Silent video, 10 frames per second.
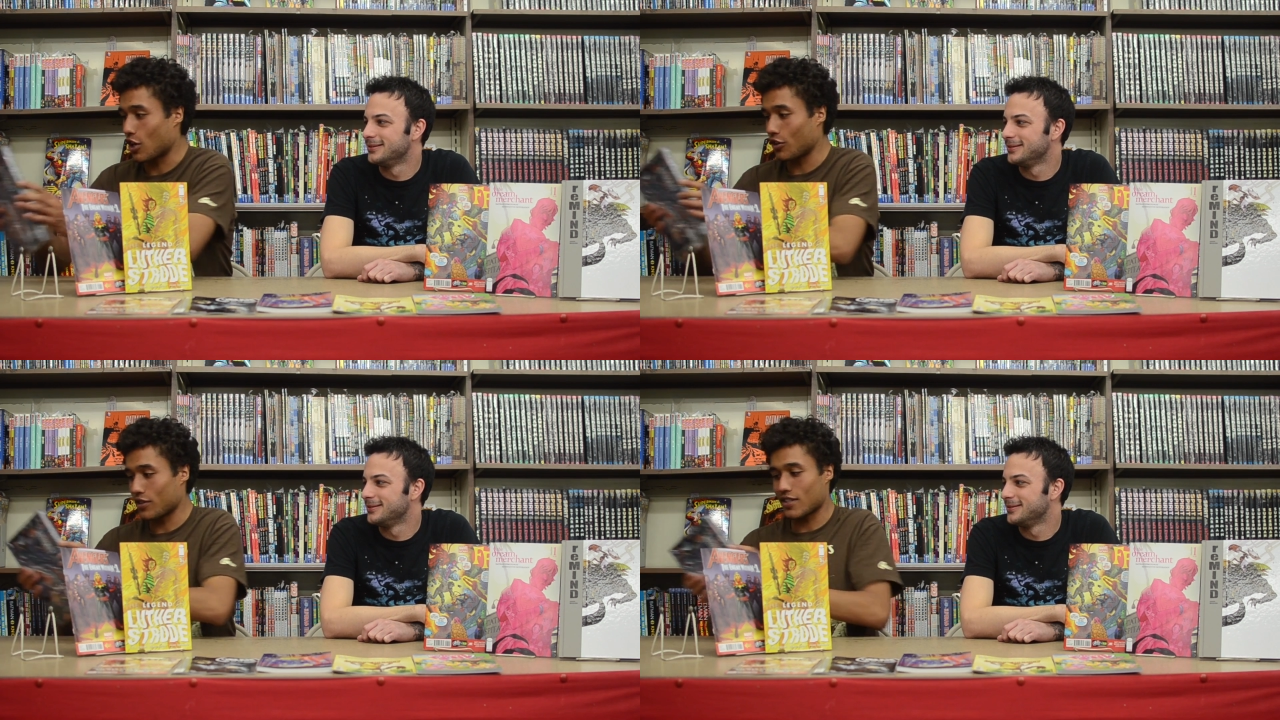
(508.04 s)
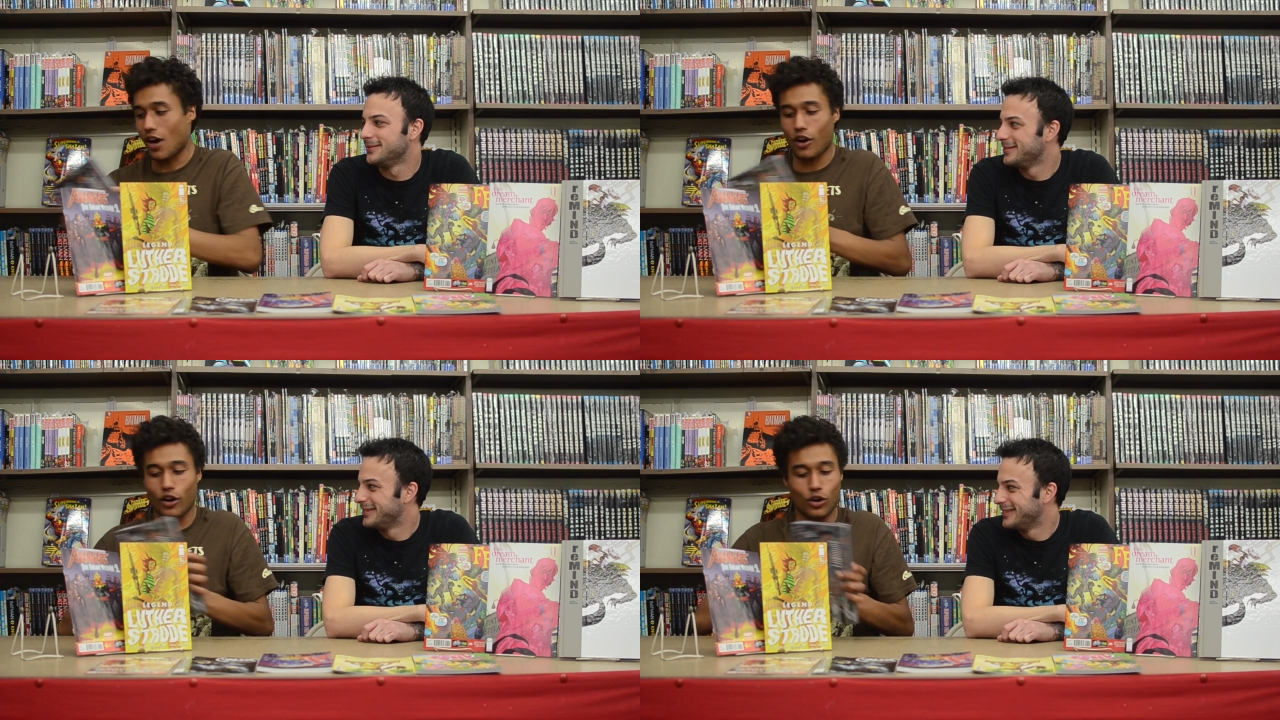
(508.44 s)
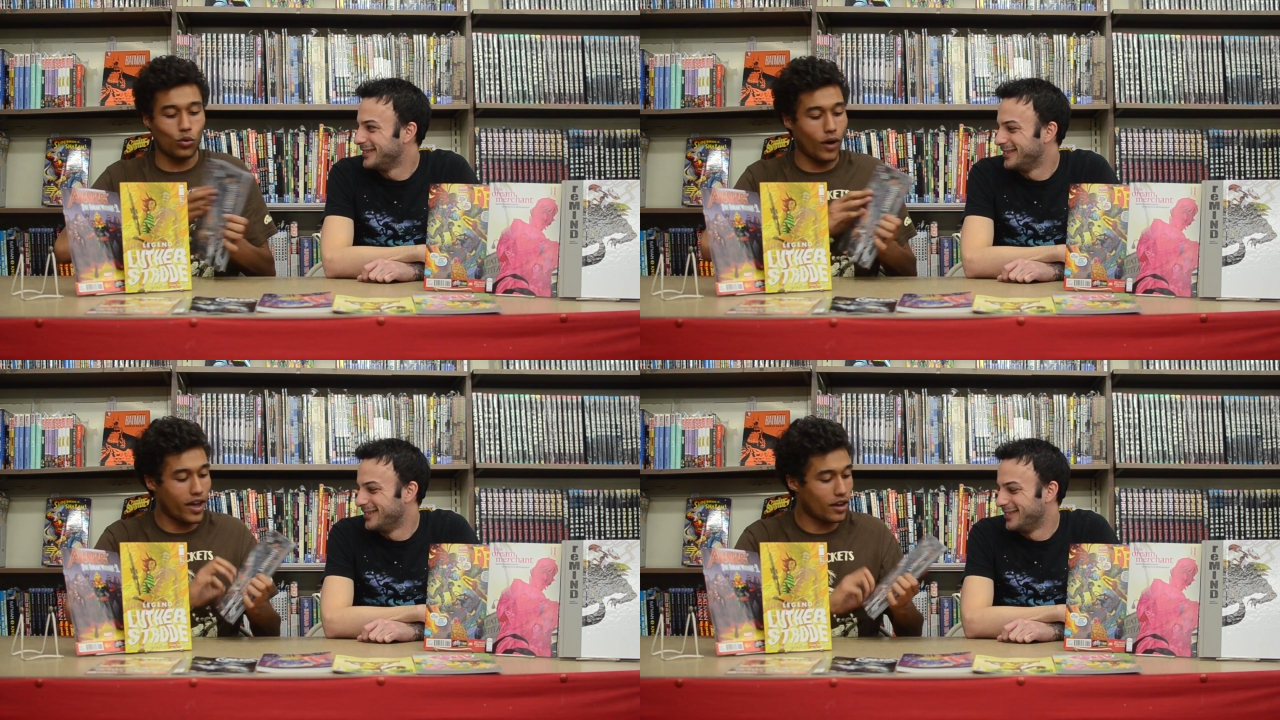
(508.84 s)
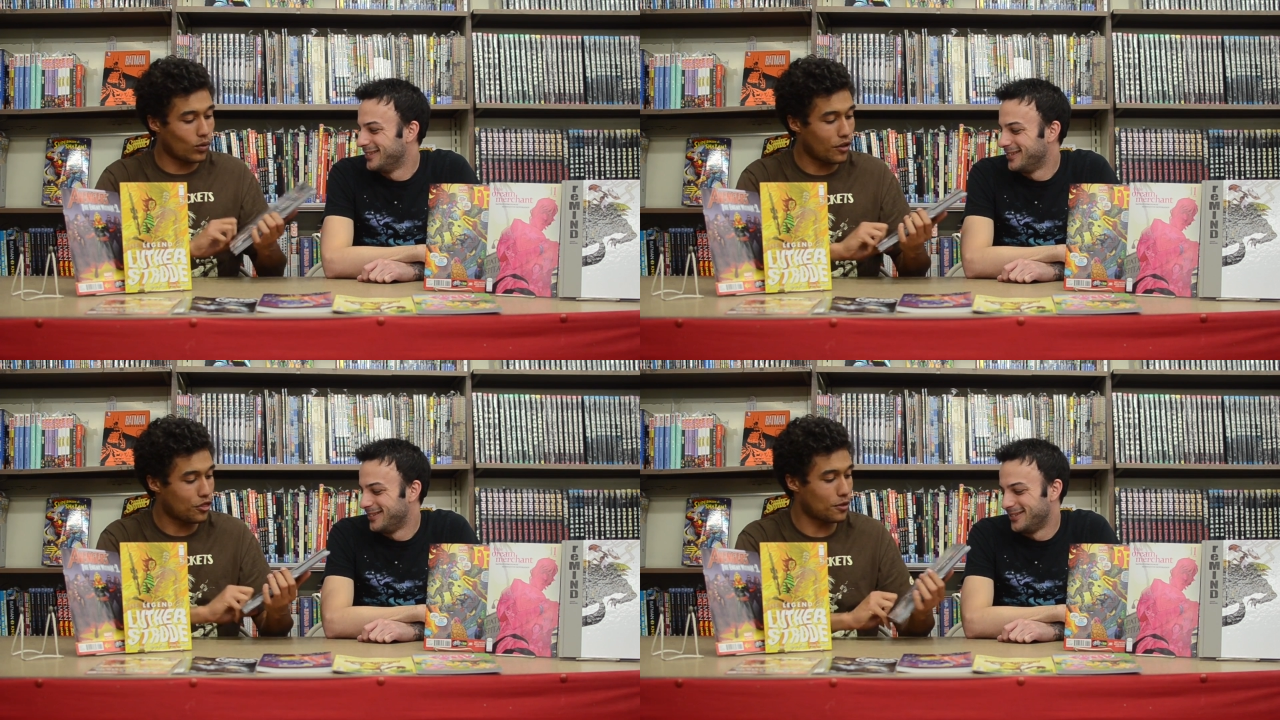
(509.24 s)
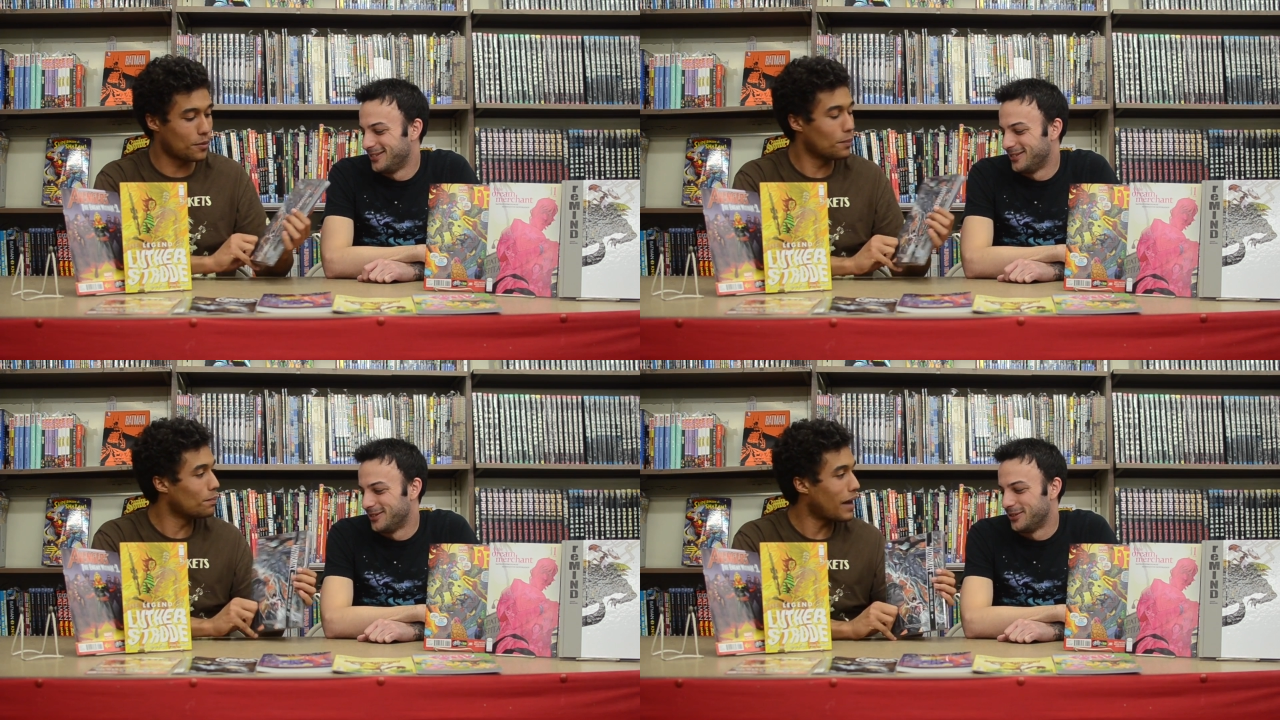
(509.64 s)
Speaker 1: all the Saga away with
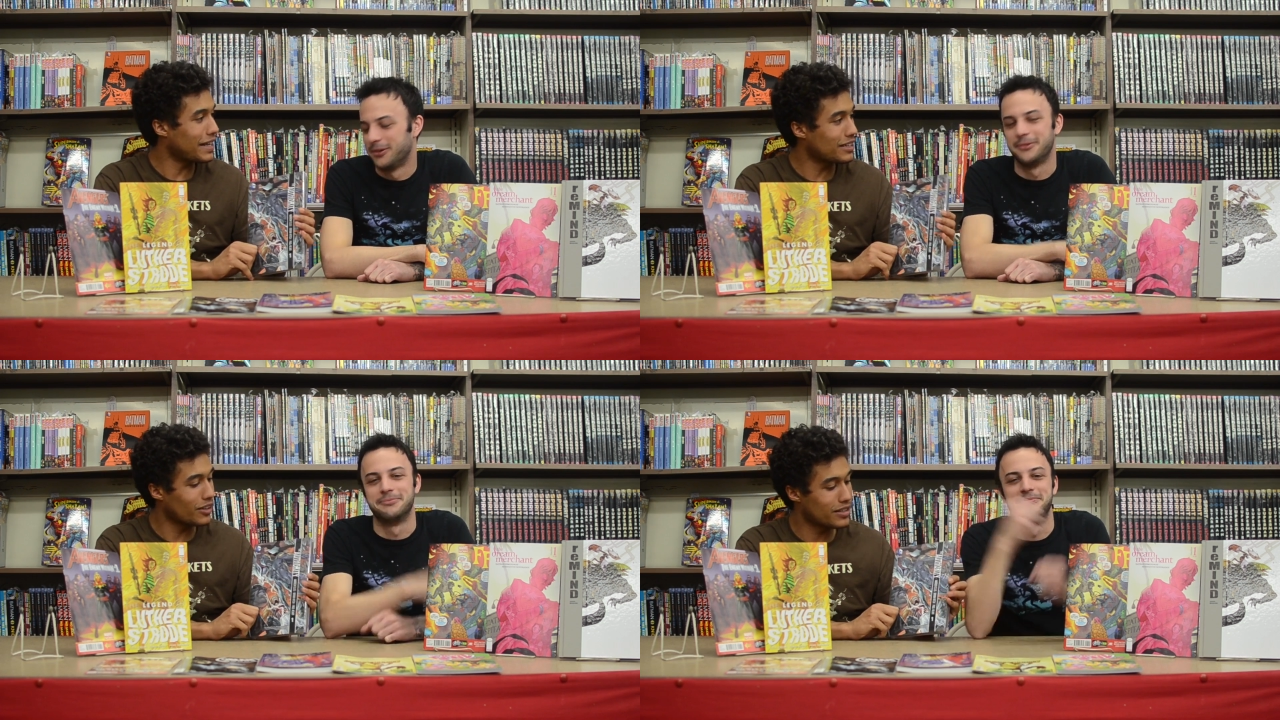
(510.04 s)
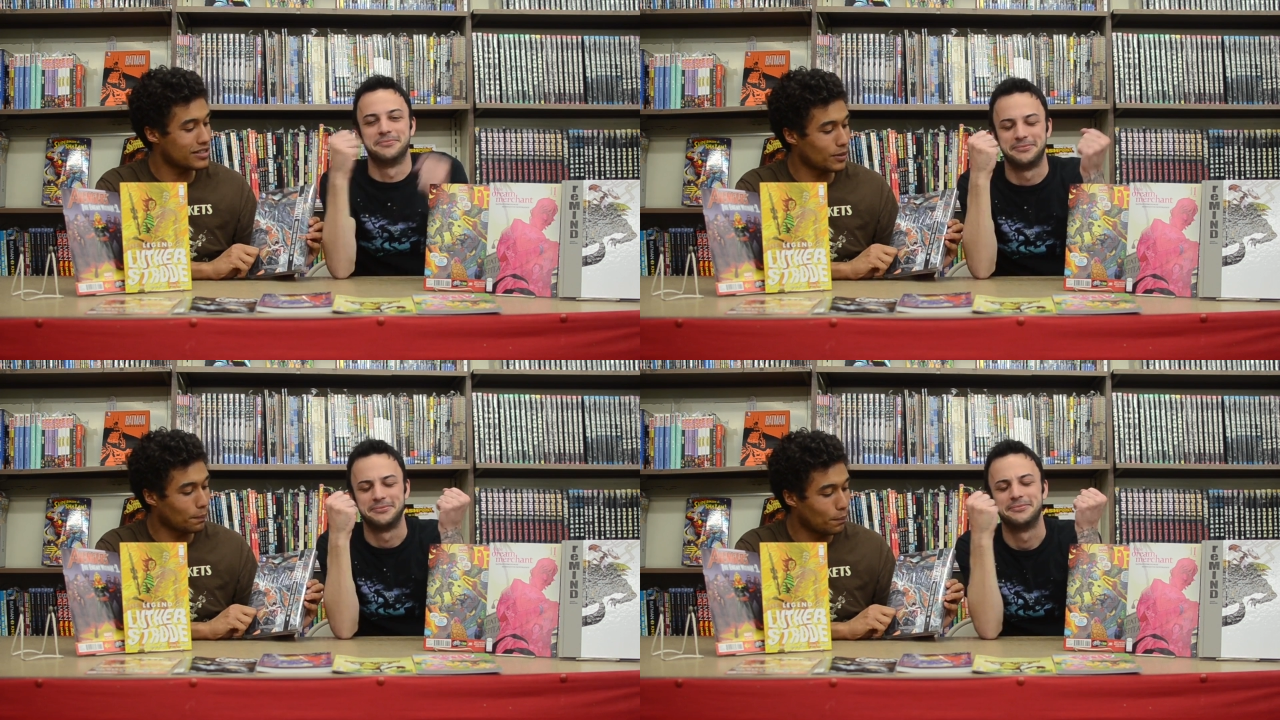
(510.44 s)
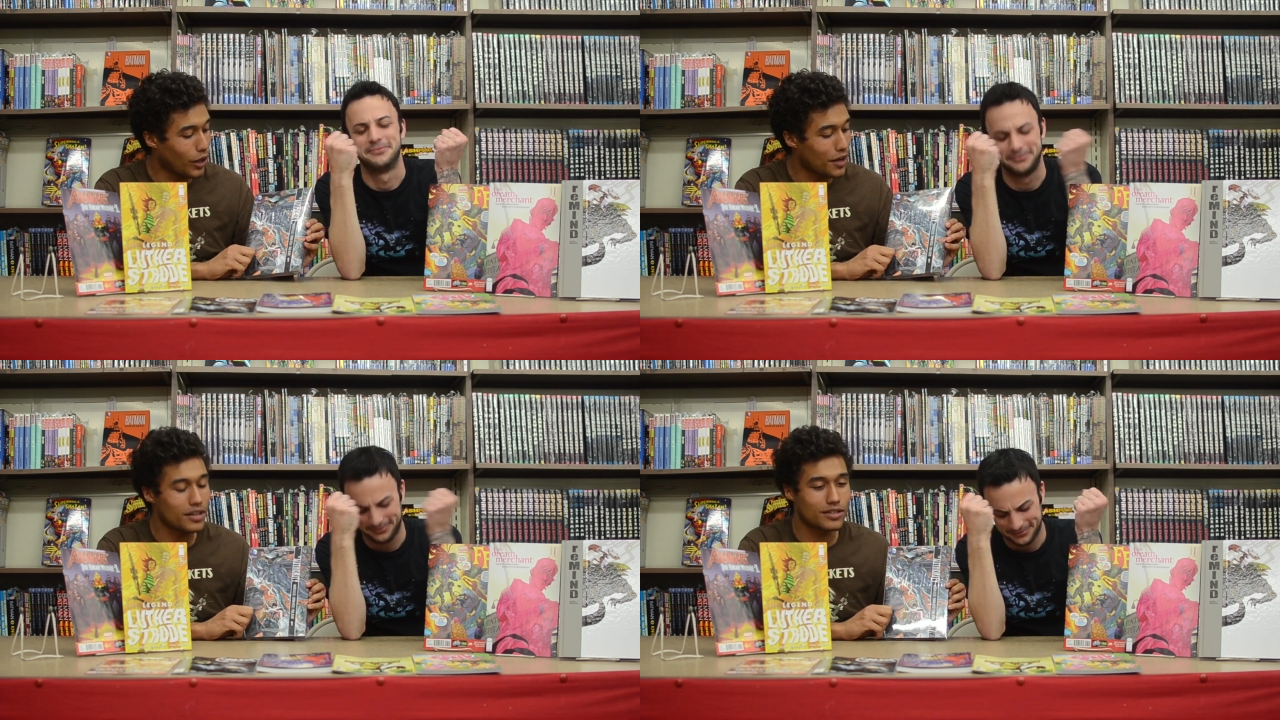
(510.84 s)
mindless, bloody